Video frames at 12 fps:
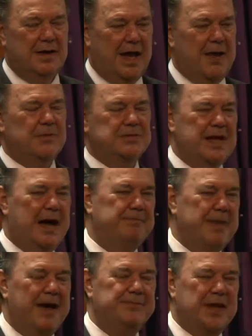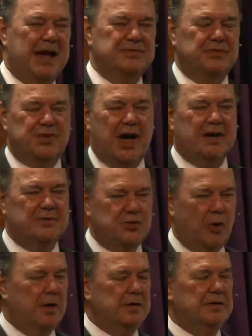He was not baptized of John and
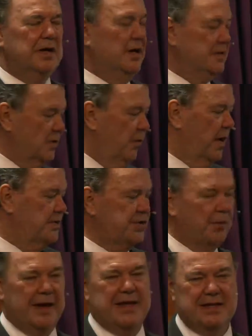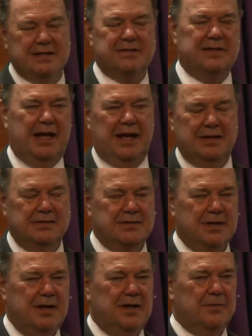Jordan to wash away his sins
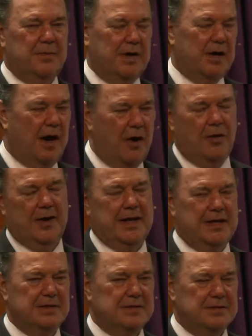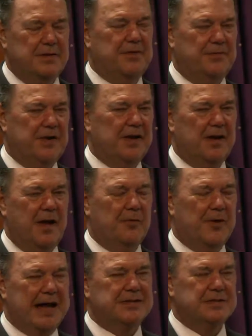but only to fulfill all
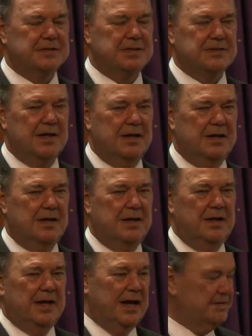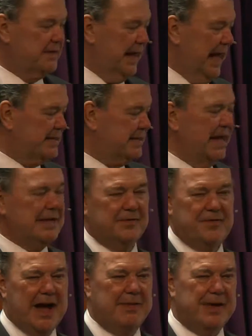righteousness. He said, I
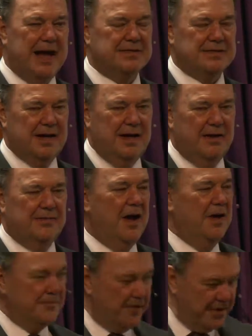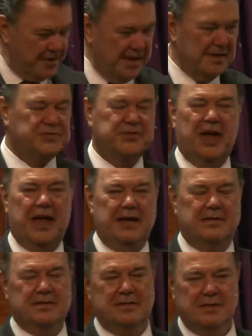sanctify myself for their
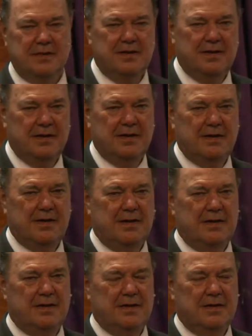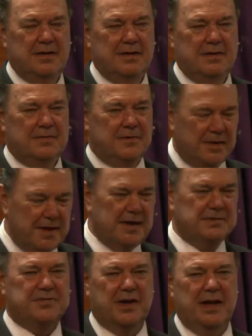sakes. For
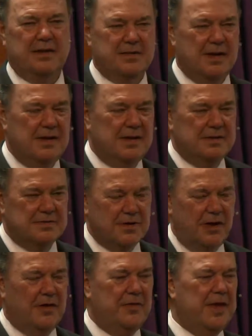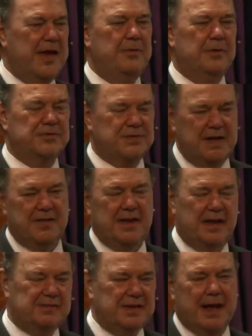their sakes. So they will see the
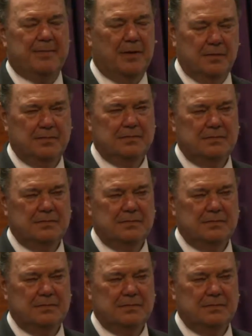example.